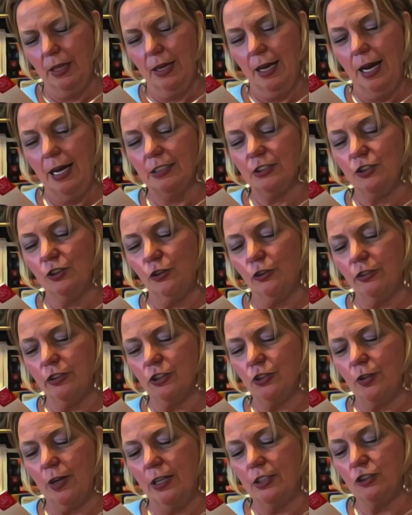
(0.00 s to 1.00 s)
As Lauren
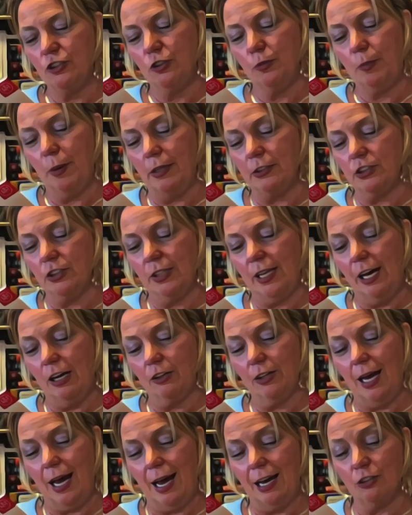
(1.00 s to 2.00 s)
tries to puzzle out
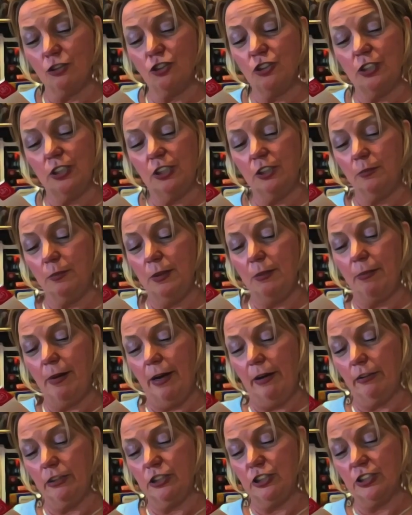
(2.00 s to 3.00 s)
how she could be
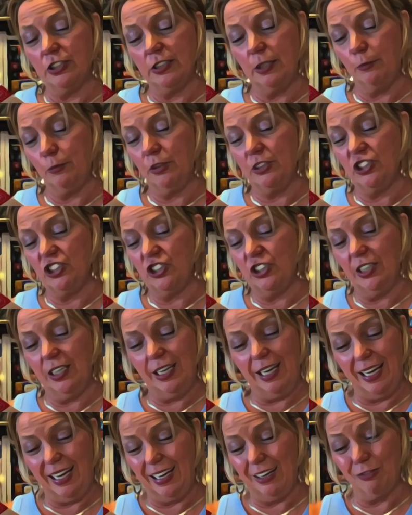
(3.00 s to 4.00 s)
married to someone she
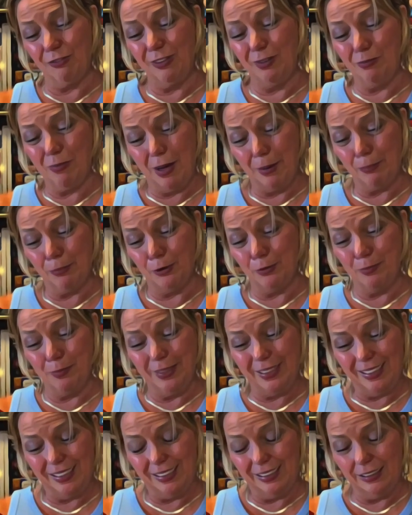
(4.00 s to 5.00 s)
can't remember
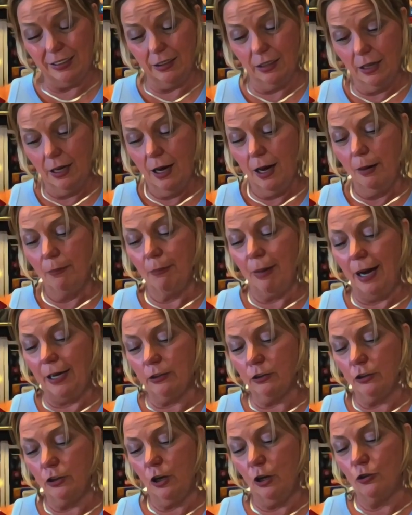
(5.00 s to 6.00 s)
meeting,
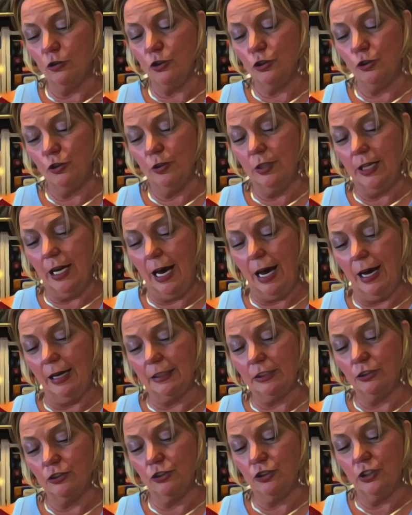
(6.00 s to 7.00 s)
Michael goes to the
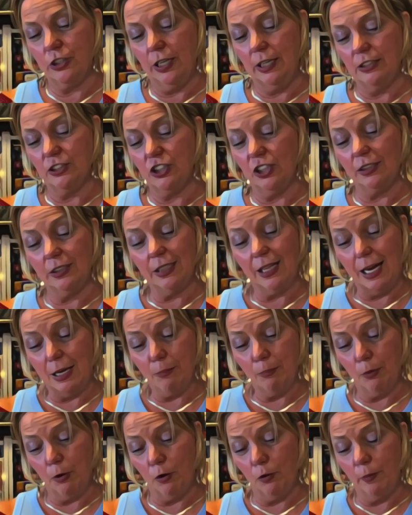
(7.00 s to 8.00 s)
attic to change a light
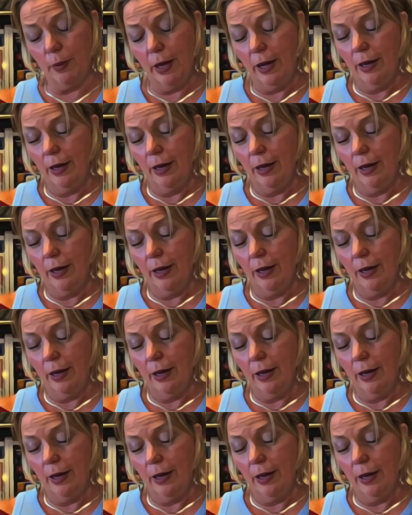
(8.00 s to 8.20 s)
bulb